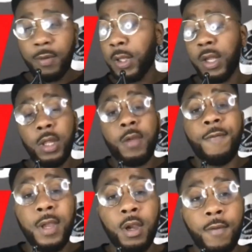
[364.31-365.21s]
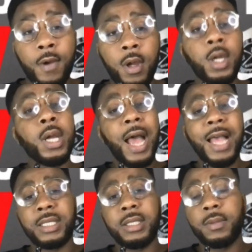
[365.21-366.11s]
You can think of her
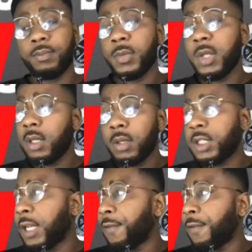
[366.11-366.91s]
as, say,